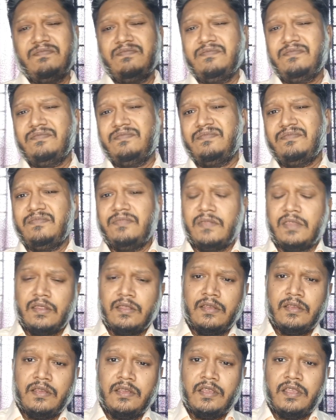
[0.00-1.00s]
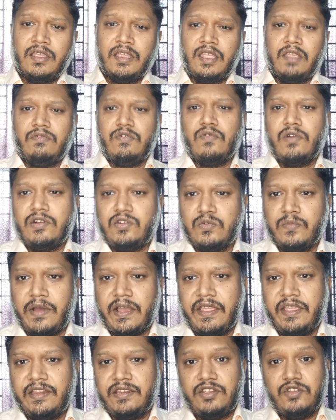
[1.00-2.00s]
If you want to
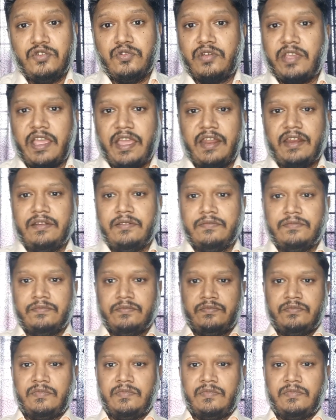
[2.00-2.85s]
buy it, you can.